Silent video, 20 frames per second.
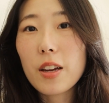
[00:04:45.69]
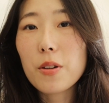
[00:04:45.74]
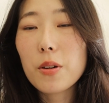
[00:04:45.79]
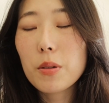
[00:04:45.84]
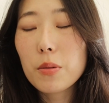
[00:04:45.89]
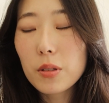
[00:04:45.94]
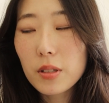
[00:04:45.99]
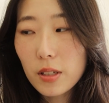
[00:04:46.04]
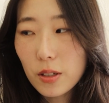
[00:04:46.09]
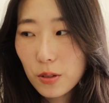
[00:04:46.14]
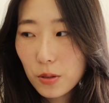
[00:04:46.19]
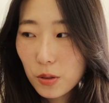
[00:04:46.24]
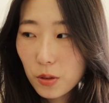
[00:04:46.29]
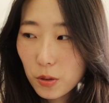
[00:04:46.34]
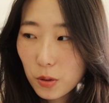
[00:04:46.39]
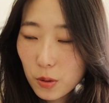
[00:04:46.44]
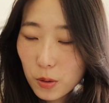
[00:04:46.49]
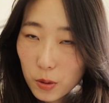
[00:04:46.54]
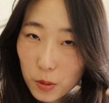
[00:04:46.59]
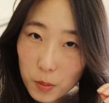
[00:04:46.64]
I I was like
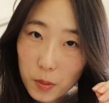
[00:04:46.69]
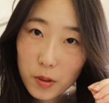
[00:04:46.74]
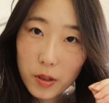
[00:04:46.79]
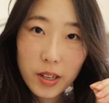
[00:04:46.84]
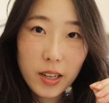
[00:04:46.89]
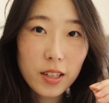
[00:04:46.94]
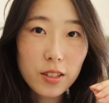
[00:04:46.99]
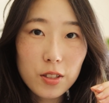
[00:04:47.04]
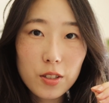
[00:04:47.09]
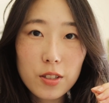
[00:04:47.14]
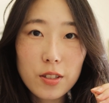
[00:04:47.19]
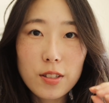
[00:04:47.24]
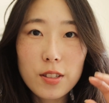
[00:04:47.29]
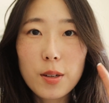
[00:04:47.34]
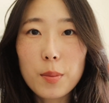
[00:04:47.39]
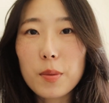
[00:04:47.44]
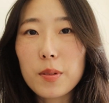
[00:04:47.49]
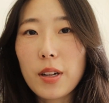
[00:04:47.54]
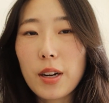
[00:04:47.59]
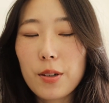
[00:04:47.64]
super anxious a
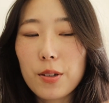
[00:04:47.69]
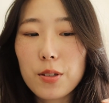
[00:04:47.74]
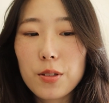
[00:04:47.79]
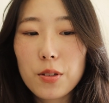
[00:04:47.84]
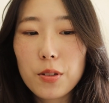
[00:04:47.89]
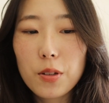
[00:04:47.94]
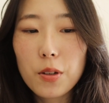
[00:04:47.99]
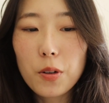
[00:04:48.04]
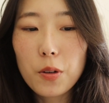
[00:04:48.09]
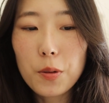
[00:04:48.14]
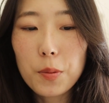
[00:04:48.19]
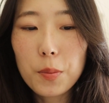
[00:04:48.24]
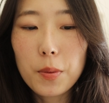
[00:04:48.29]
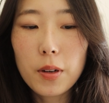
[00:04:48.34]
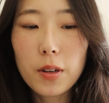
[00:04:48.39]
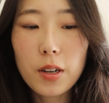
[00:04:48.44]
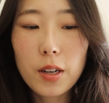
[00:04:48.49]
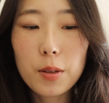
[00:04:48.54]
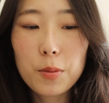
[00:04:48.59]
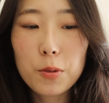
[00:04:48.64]
couple hours ago,
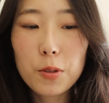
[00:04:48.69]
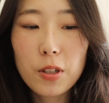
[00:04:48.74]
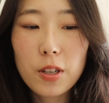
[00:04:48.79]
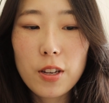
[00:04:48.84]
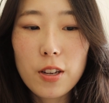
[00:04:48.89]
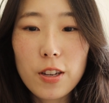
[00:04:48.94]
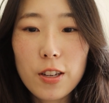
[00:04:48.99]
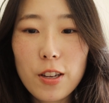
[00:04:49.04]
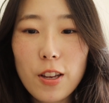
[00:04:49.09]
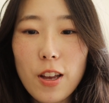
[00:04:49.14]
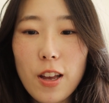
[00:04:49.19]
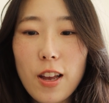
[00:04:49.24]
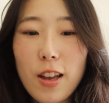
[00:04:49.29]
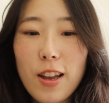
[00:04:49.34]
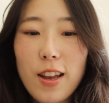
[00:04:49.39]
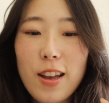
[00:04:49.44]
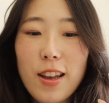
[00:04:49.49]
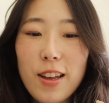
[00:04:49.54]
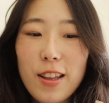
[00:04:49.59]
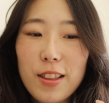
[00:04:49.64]
but I'm doing
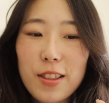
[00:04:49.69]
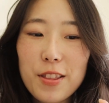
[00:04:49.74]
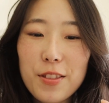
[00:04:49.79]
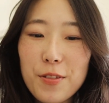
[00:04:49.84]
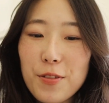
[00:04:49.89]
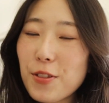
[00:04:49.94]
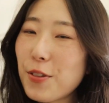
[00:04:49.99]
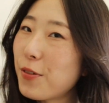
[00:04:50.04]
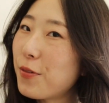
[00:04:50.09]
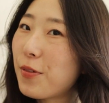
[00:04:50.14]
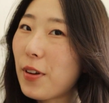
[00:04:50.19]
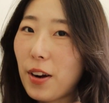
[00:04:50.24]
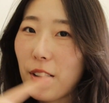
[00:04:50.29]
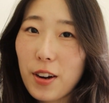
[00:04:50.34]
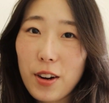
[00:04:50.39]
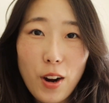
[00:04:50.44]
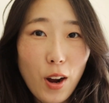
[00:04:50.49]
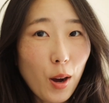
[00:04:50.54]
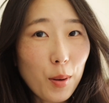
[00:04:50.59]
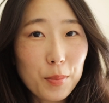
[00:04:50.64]
the
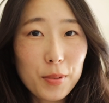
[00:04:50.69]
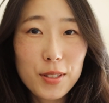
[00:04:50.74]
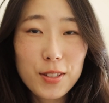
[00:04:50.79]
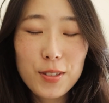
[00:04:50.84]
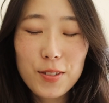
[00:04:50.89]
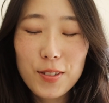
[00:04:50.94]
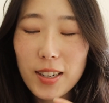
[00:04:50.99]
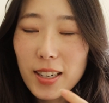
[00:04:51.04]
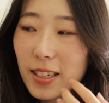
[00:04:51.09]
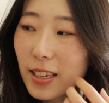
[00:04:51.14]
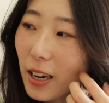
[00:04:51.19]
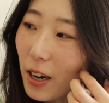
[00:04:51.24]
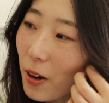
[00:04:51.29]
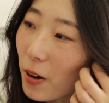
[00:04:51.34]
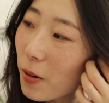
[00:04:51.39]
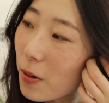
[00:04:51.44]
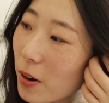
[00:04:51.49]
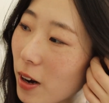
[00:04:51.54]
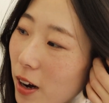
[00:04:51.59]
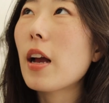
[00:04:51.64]
very opposite right
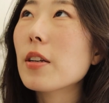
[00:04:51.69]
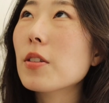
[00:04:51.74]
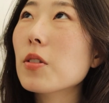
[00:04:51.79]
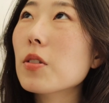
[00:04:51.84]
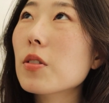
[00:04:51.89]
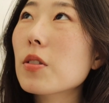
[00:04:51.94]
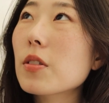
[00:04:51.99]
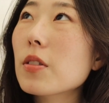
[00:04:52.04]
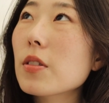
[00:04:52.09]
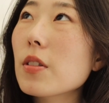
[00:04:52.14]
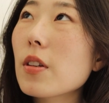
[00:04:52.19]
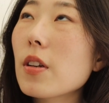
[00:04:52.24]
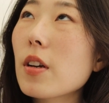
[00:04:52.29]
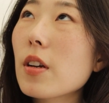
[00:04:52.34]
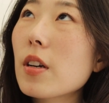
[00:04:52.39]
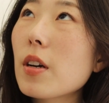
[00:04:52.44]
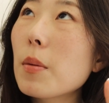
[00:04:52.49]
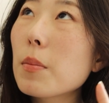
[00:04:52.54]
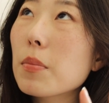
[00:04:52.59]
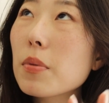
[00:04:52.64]
now. I just
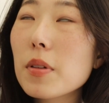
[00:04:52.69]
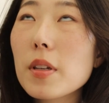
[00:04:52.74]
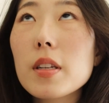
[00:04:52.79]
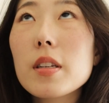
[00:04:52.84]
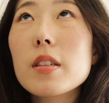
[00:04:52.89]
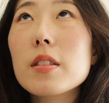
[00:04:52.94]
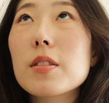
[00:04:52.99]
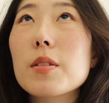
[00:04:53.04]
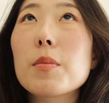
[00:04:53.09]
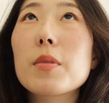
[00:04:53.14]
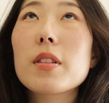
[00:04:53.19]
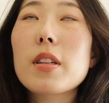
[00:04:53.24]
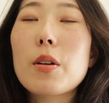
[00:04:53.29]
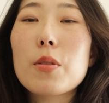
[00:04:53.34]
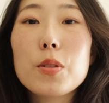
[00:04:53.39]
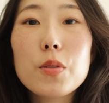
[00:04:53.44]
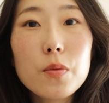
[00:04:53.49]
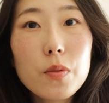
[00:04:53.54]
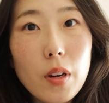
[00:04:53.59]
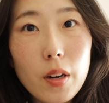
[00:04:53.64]
completed something that
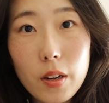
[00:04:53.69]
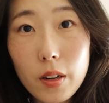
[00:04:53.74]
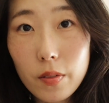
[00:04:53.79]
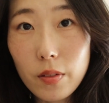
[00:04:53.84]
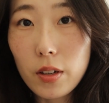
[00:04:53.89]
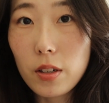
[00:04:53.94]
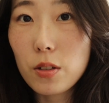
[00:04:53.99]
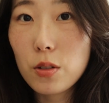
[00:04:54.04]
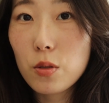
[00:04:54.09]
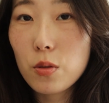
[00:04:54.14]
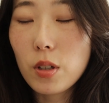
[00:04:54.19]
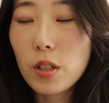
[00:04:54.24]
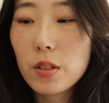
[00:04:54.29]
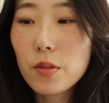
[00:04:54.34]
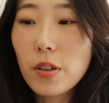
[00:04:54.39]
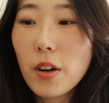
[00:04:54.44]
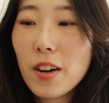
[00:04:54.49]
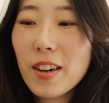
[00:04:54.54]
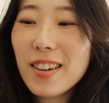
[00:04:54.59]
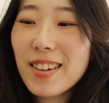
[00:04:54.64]
was very, very
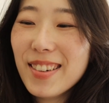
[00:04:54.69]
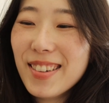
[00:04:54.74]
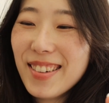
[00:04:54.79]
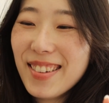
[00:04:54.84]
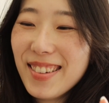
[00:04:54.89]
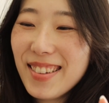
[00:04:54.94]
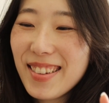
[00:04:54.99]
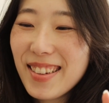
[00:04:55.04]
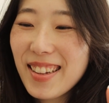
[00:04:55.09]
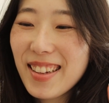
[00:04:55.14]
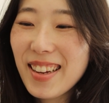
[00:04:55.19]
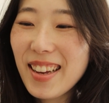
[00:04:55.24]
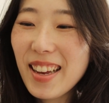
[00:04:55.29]
stressful.